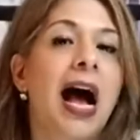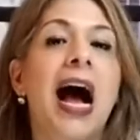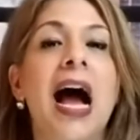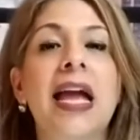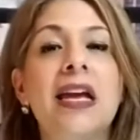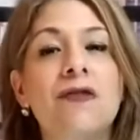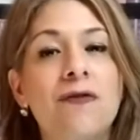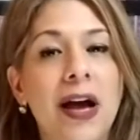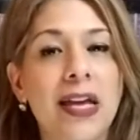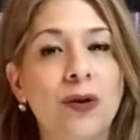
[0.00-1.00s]
I
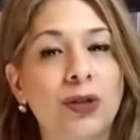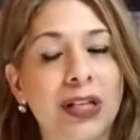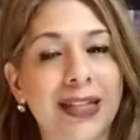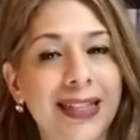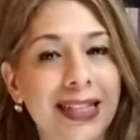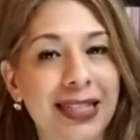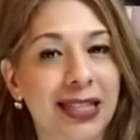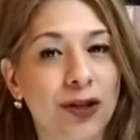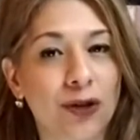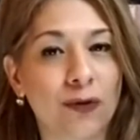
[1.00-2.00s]
invite you to
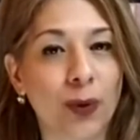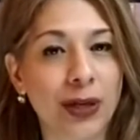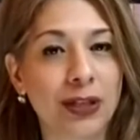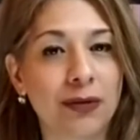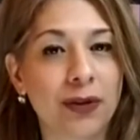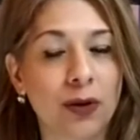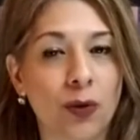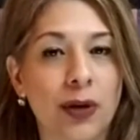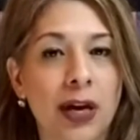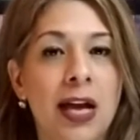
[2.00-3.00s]
listen to the voice of the
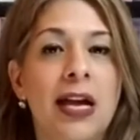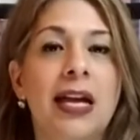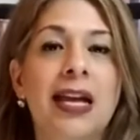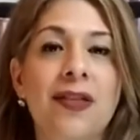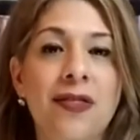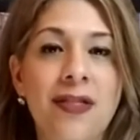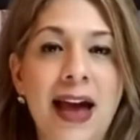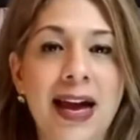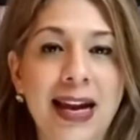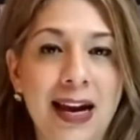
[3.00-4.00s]
Lord in
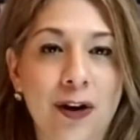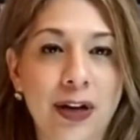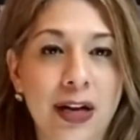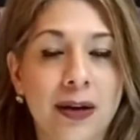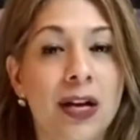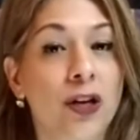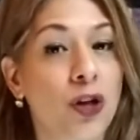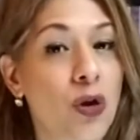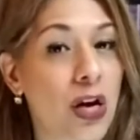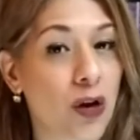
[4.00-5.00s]
that area.
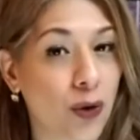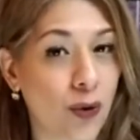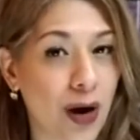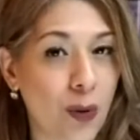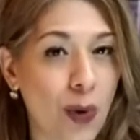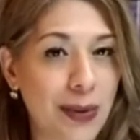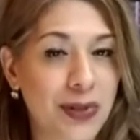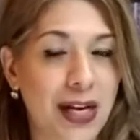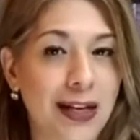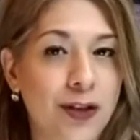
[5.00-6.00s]
You can go to our
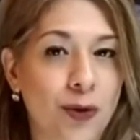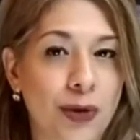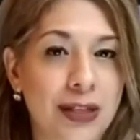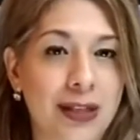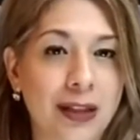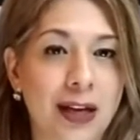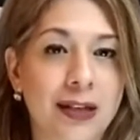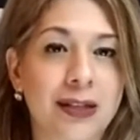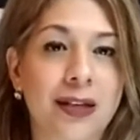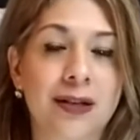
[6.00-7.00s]
website,
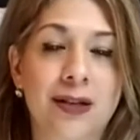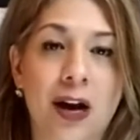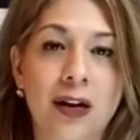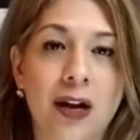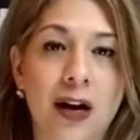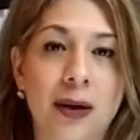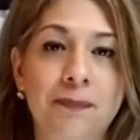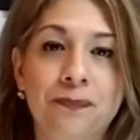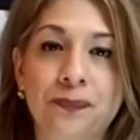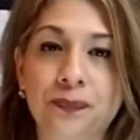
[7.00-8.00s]

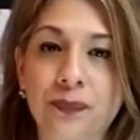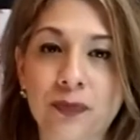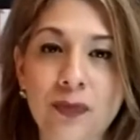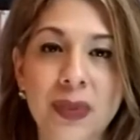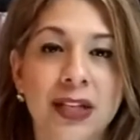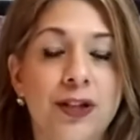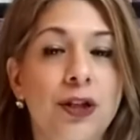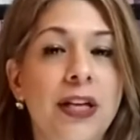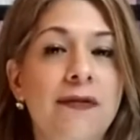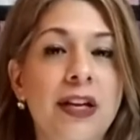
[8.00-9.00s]
teresalusk.com,
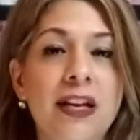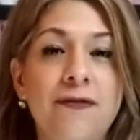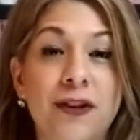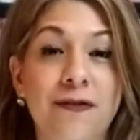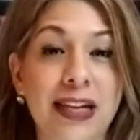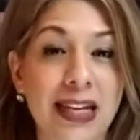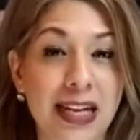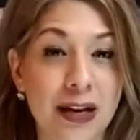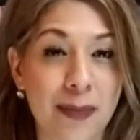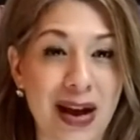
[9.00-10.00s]
to give a gift of
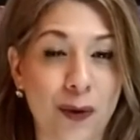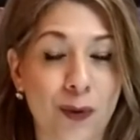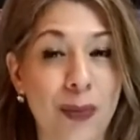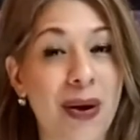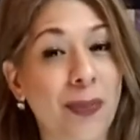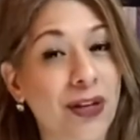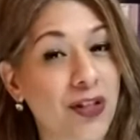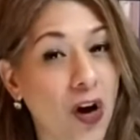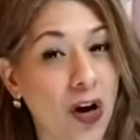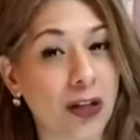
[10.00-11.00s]
any amount. Remember, it's
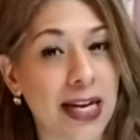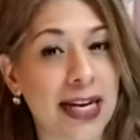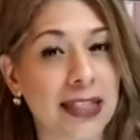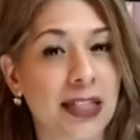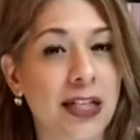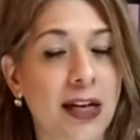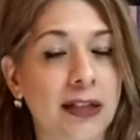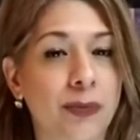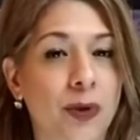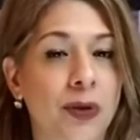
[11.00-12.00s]
all tax
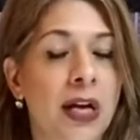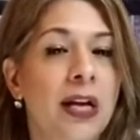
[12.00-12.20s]
deductible.